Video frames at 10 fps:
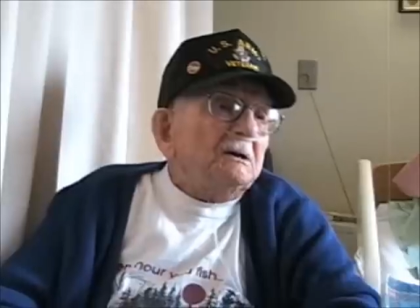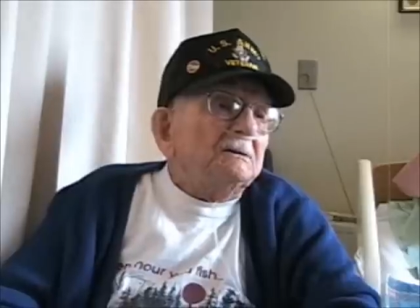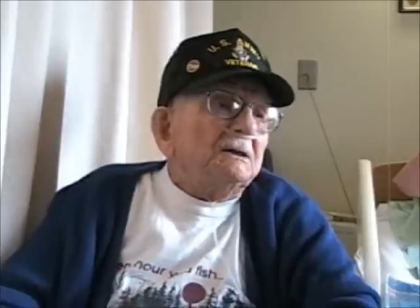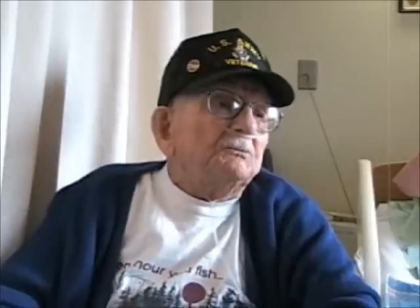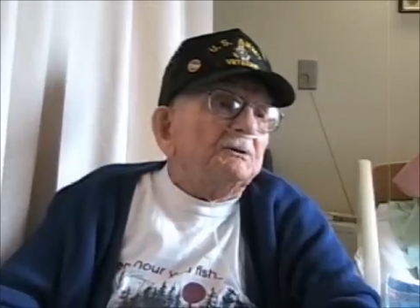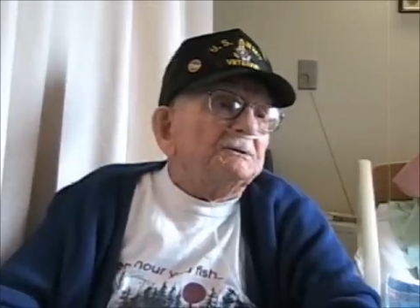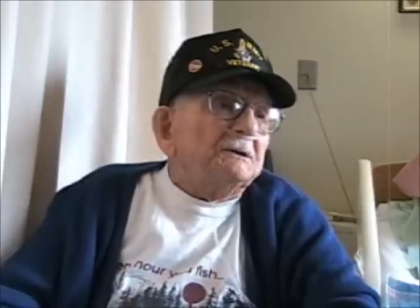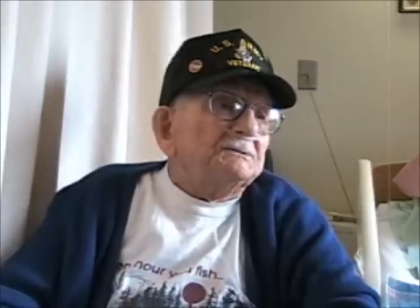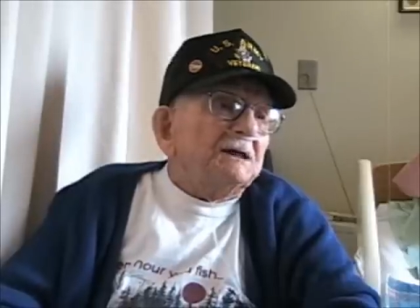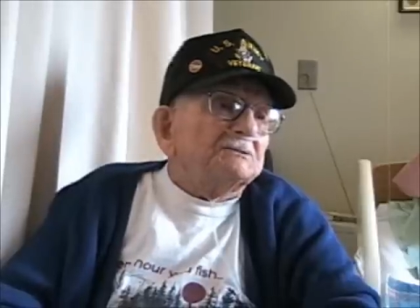
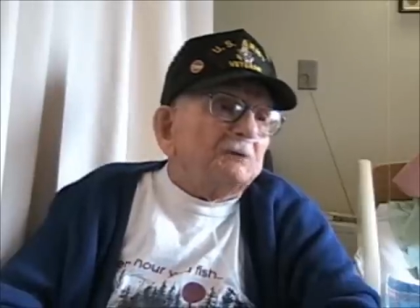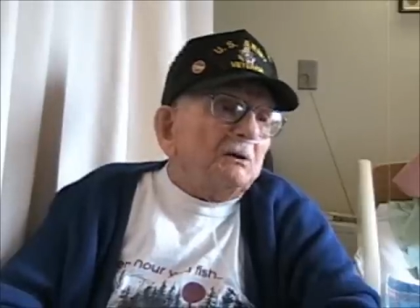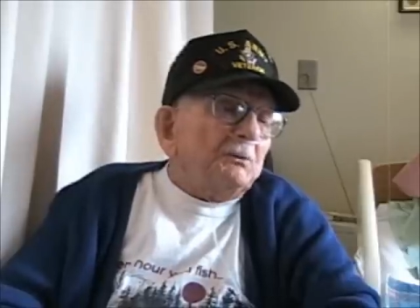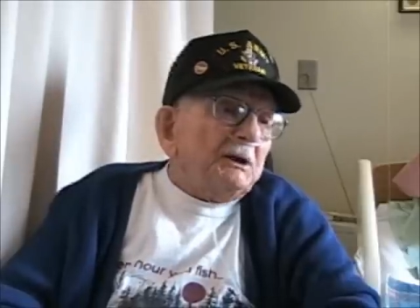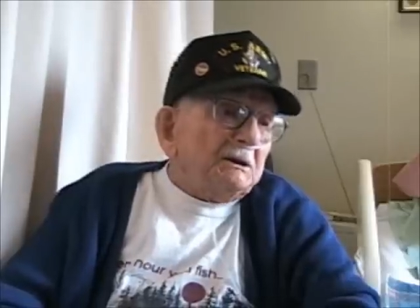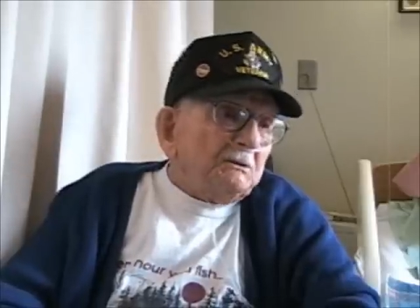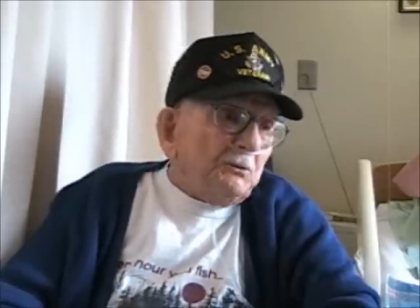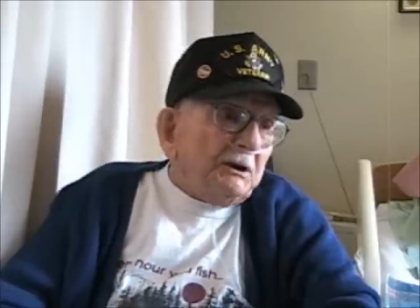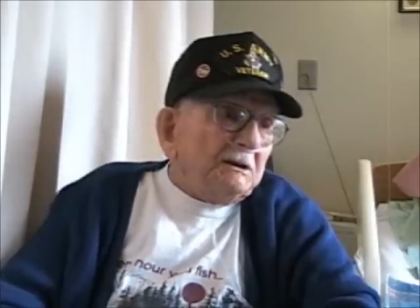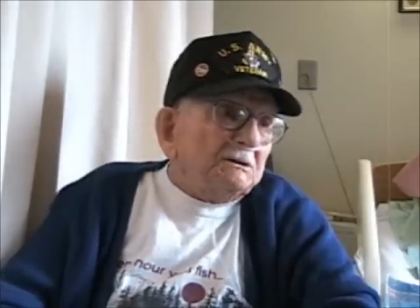that's why we had a,
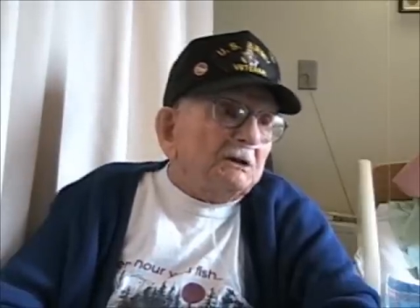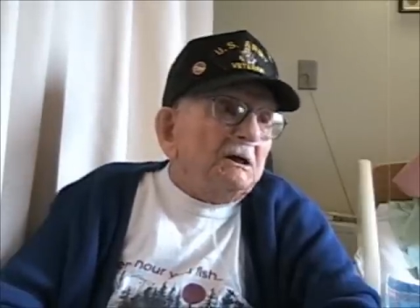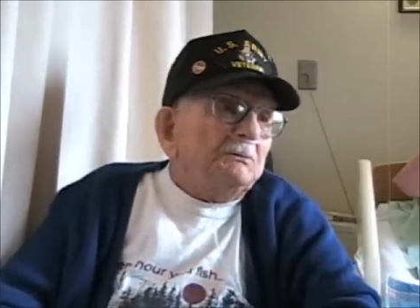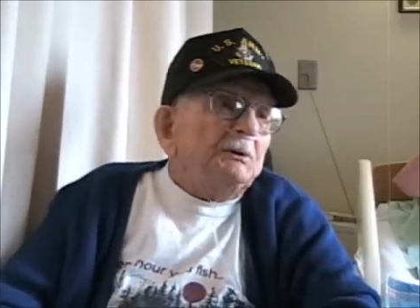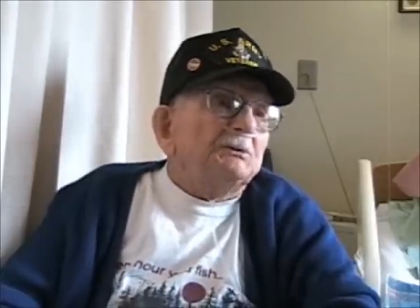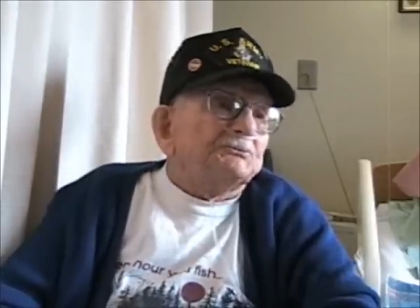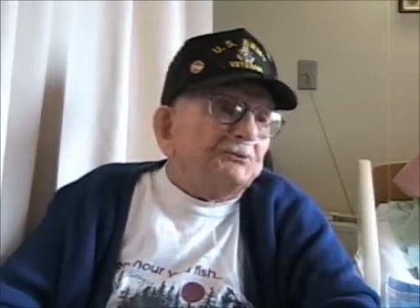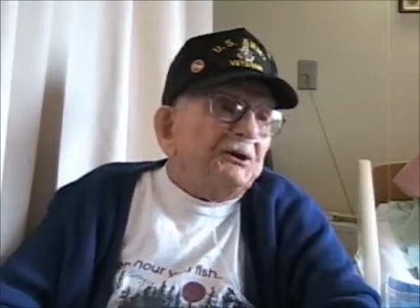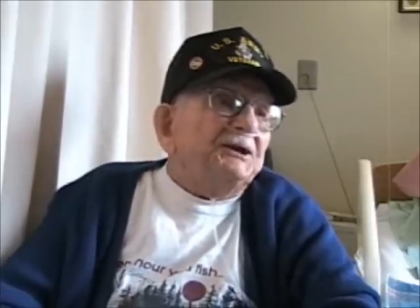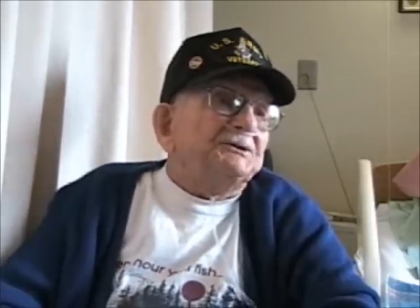we had a, we were
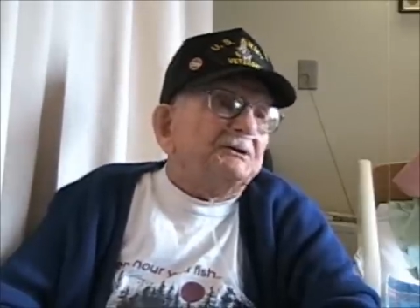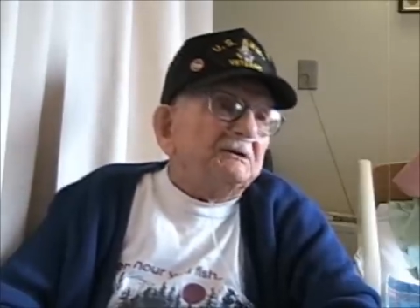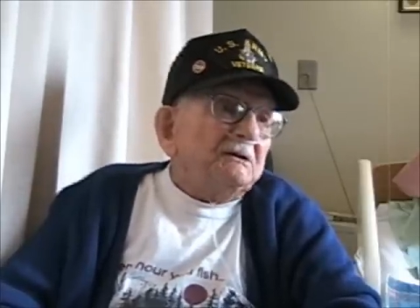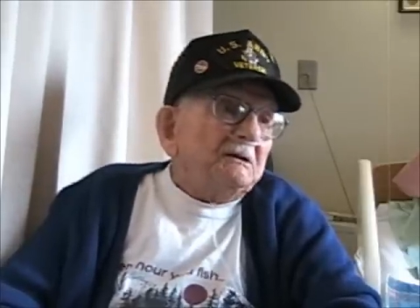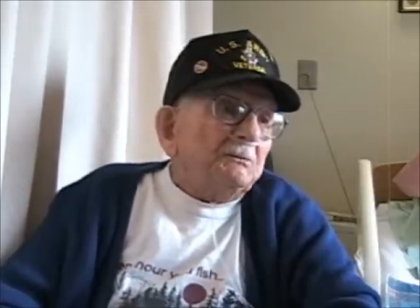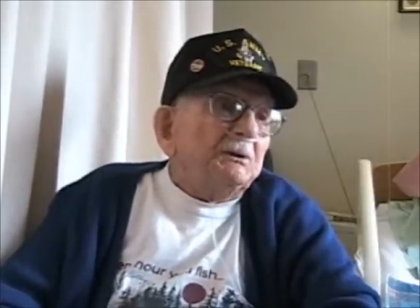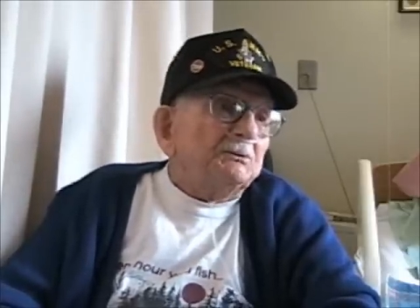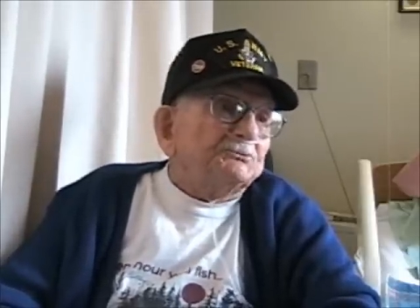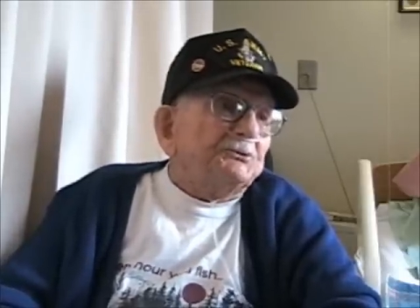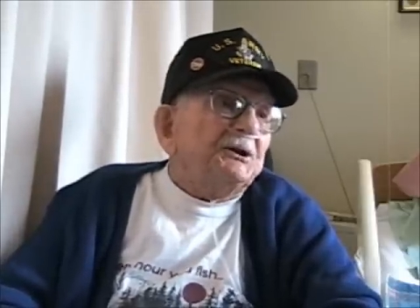trained we
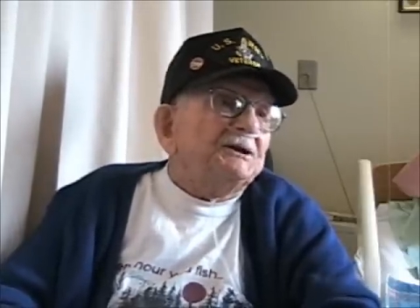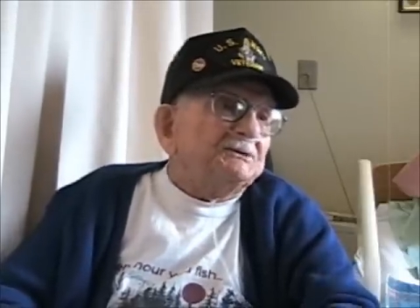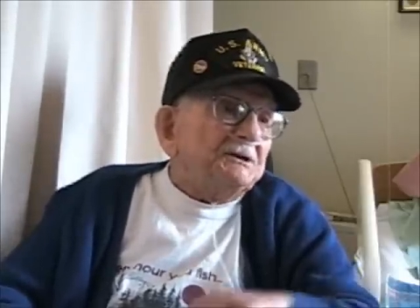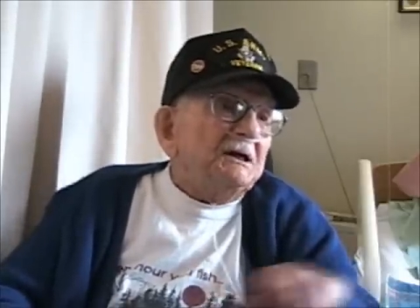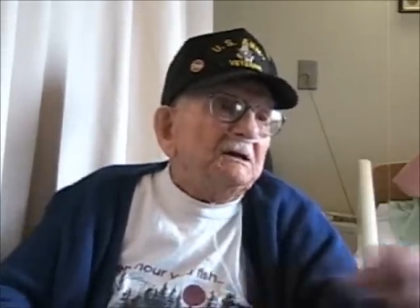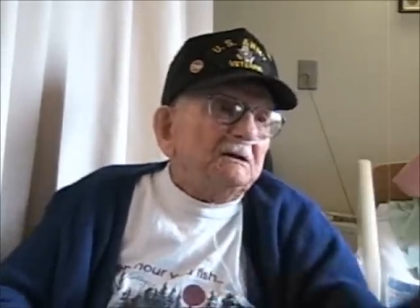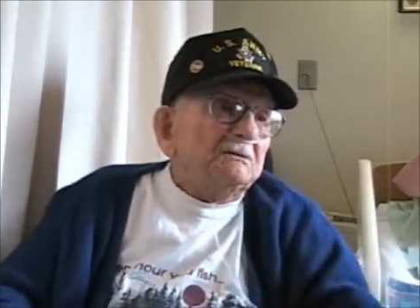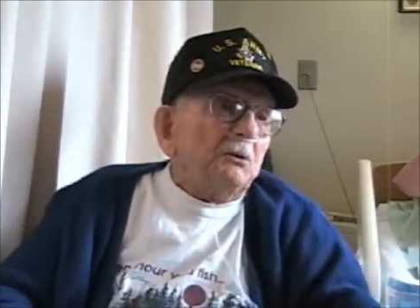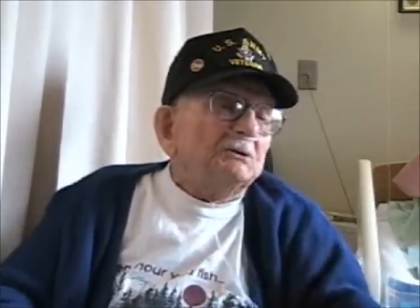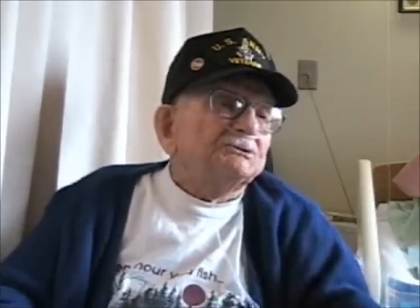were trained
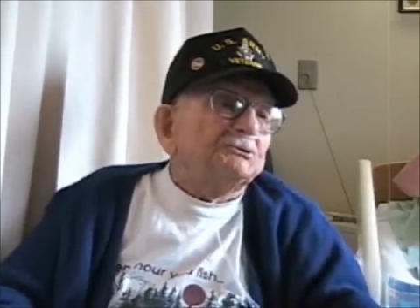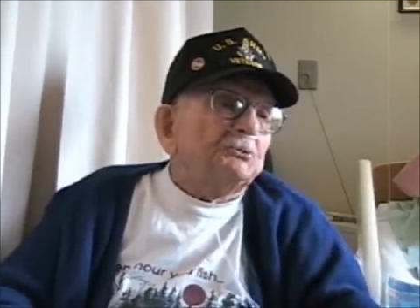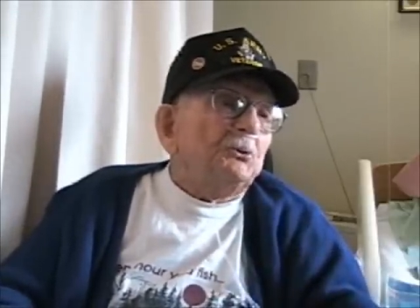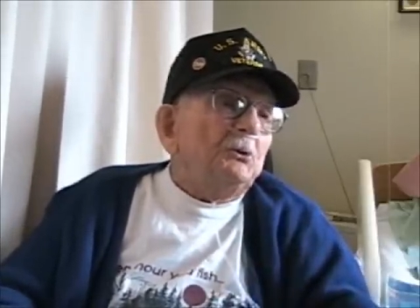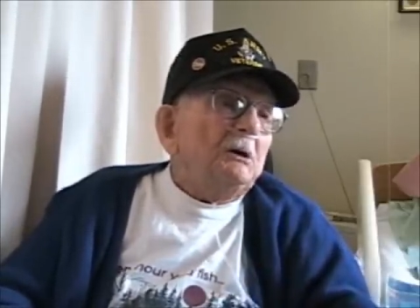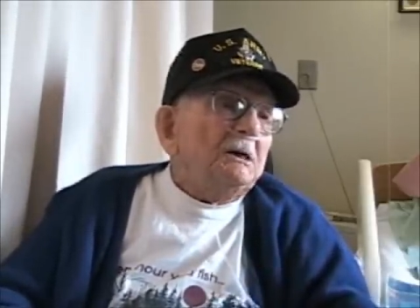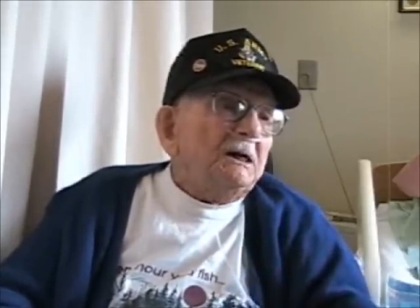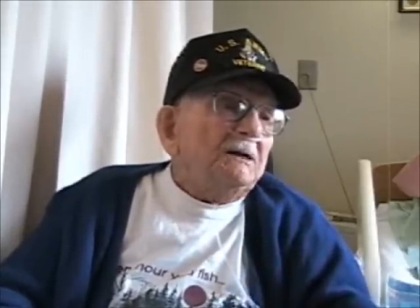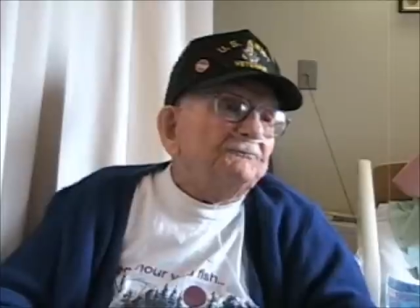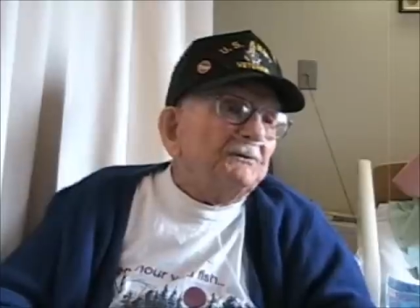uh-huh. what to do
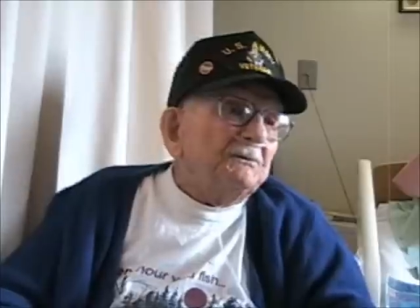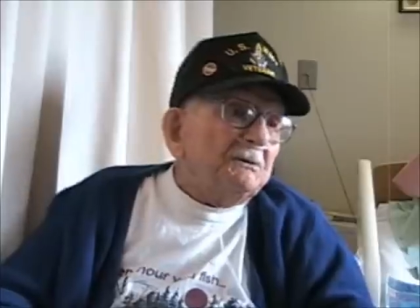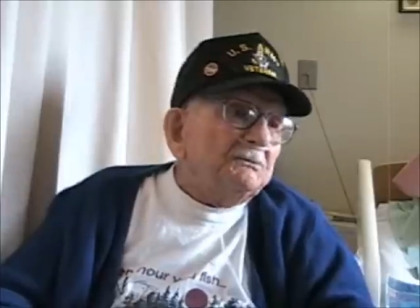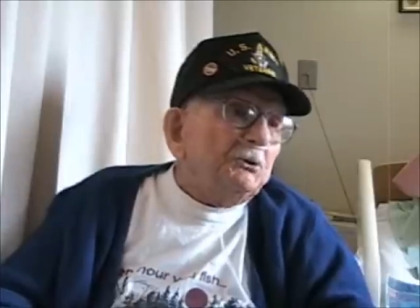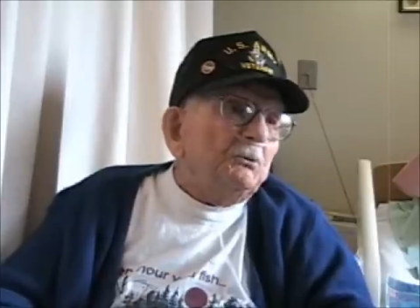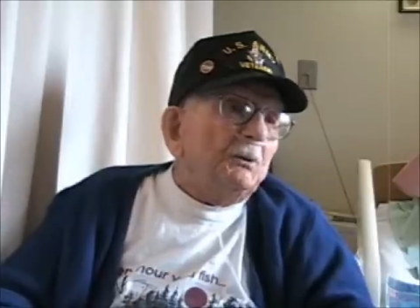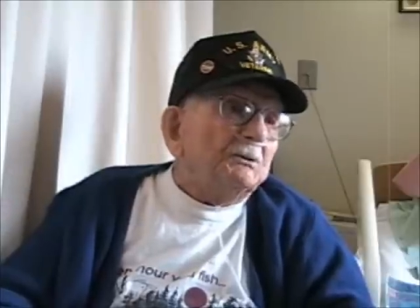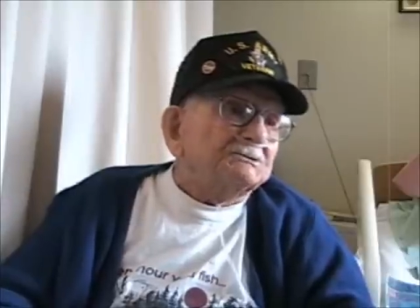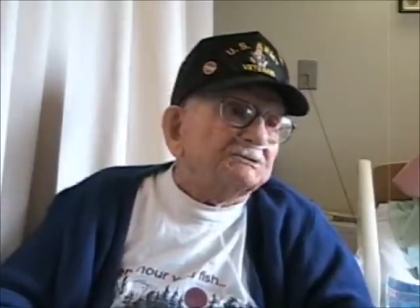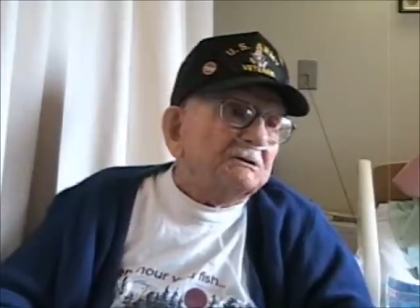if a
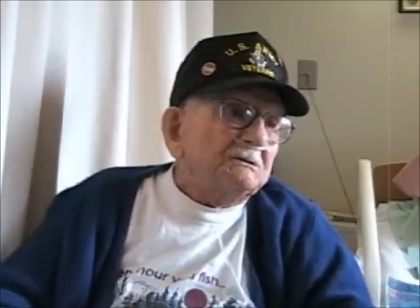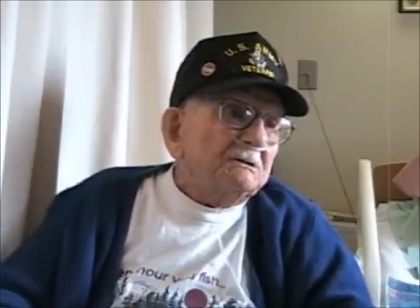U-boat